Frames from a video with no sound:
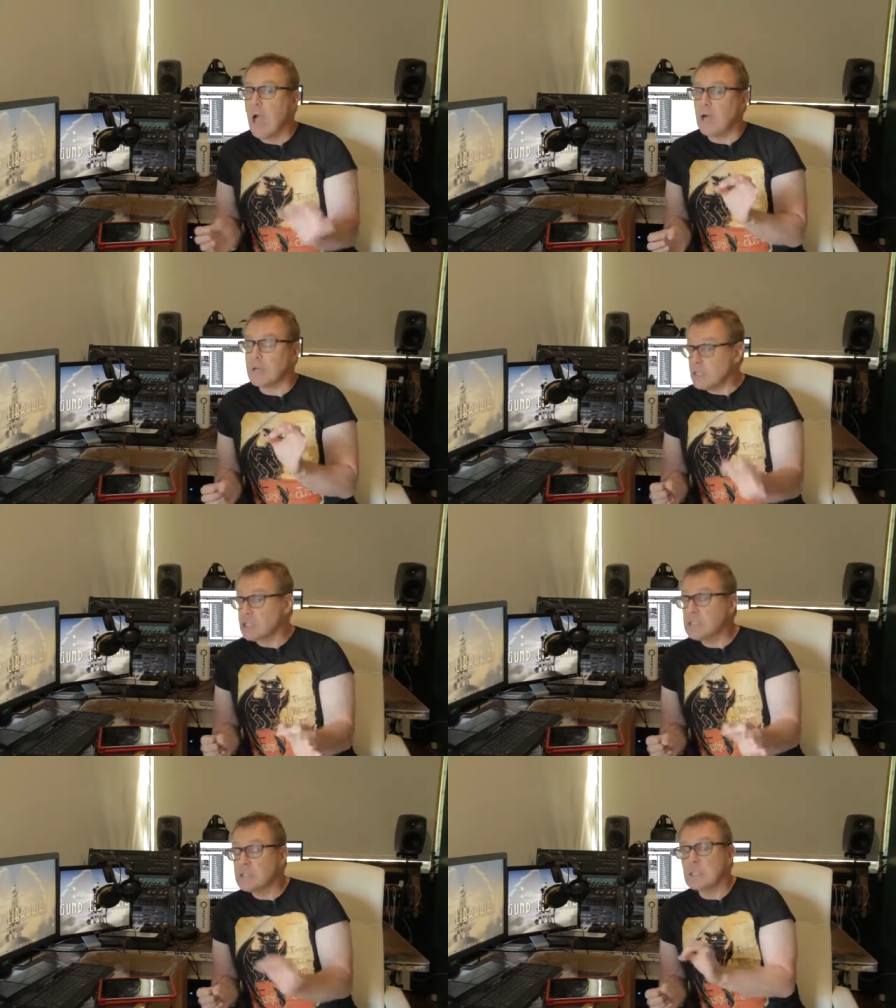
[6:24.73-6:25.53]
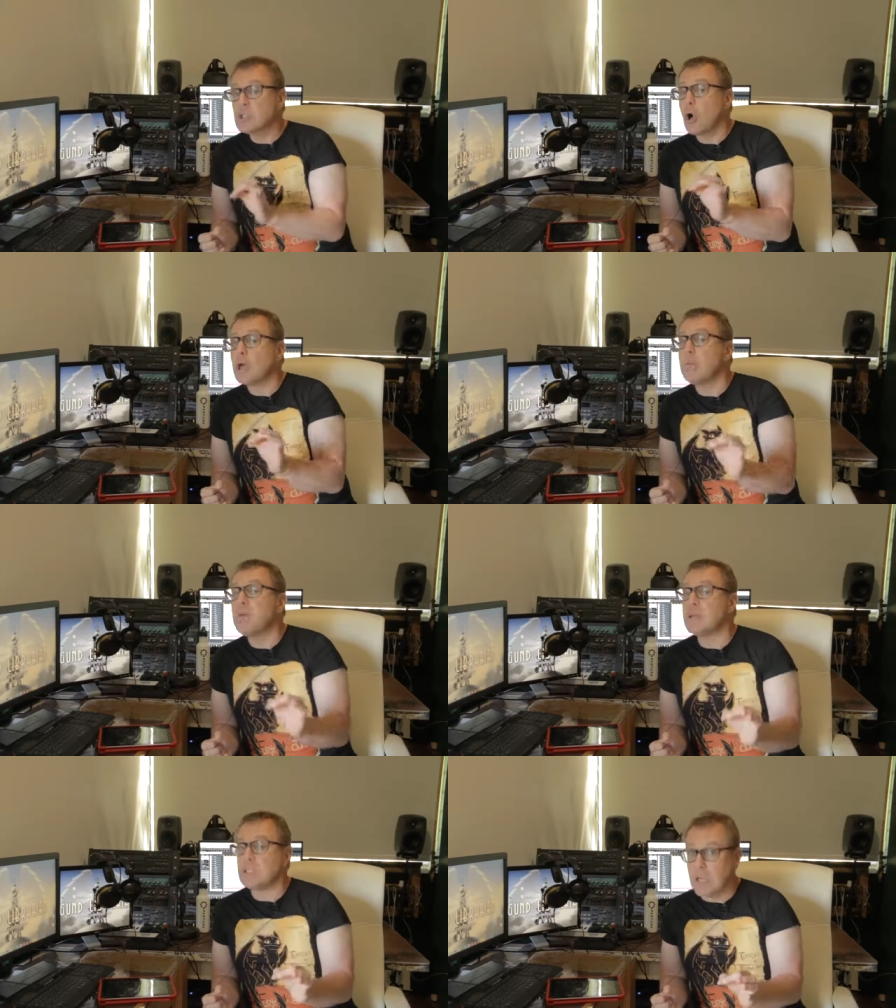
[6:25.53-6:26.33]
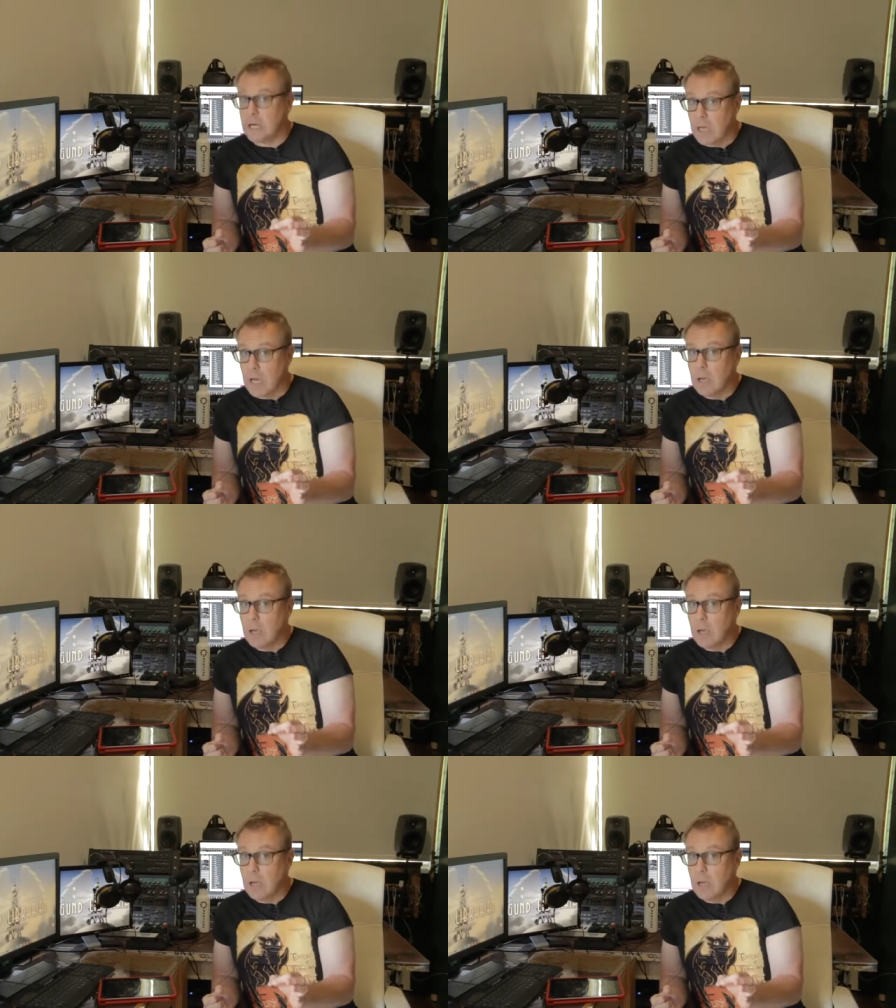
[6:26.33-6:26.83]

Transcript: Initially, there's not going to be an agenda